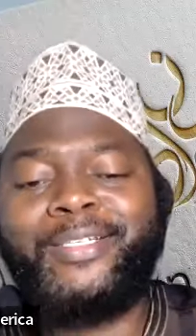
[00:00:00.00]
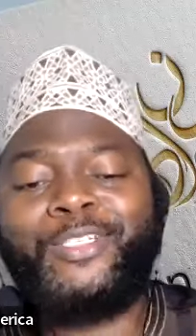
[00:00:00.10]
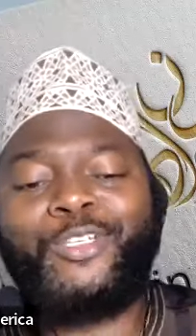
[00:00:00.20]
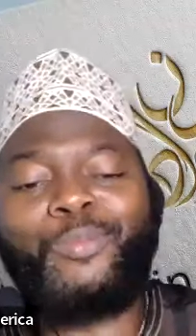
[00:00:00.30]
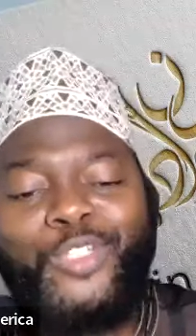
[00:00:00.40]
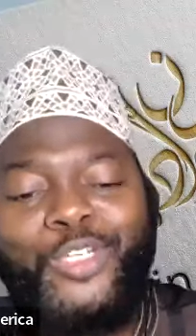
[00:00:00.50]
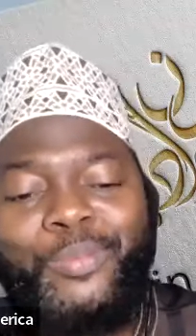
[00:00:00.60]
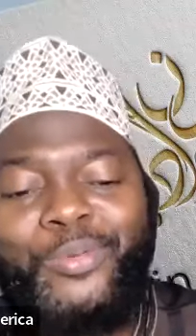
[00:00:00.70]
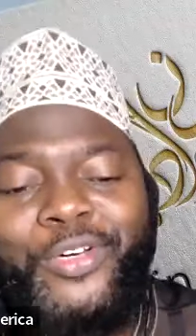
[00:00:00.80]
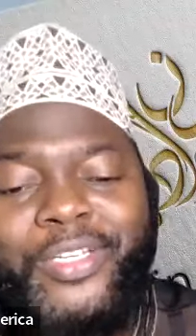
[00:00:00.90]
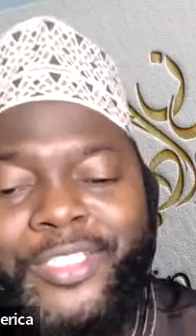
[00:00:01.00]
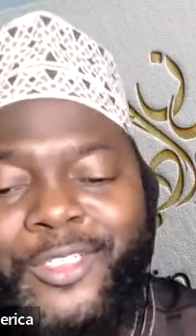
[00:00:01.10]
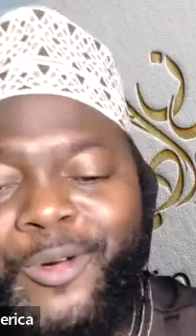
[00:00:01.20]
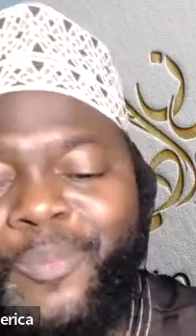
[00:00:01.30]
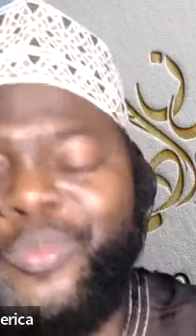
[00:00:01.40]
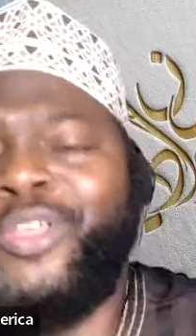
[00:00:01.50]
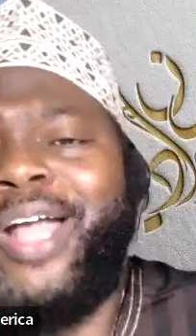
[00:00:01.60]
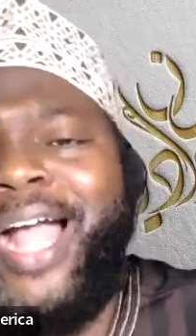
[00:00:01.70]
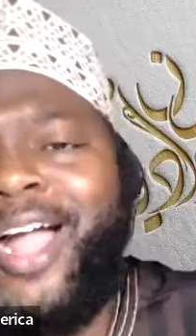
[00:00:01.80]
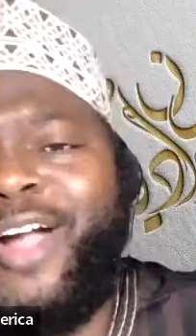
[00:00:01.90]
your Muslim brothers, you know,
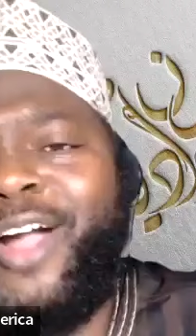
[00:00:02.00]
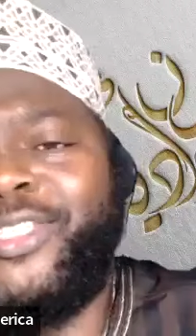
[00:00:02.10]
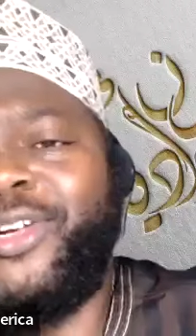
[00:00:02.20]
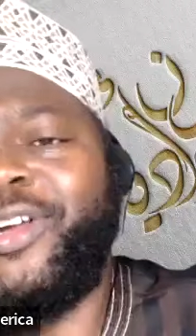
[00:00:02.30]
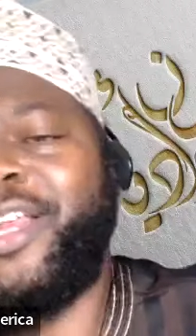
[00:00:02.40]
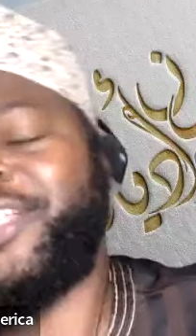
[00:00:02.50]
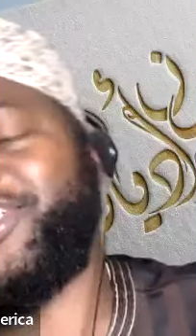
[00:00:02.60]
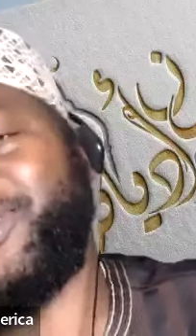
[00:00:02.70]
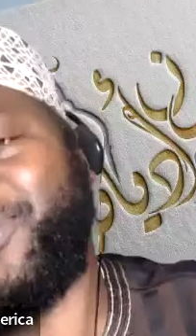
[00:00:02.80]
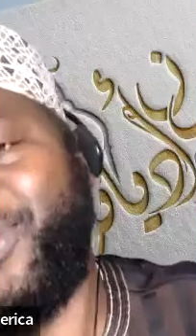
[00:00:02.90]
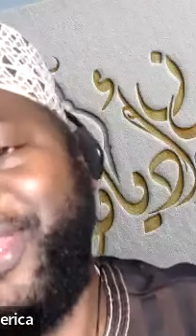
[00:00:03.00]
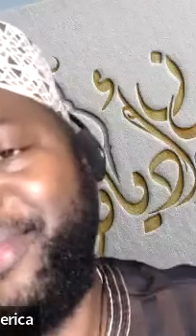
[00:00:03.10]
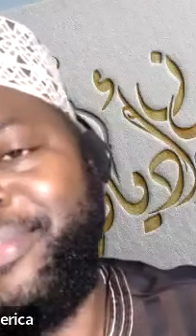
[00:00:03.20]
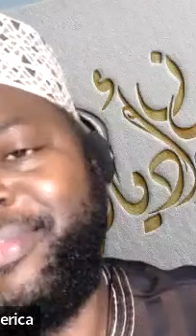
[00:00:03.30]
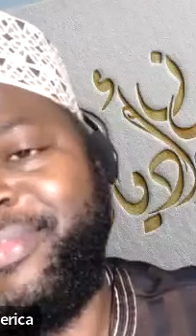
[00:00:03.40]
how is your relationship with them?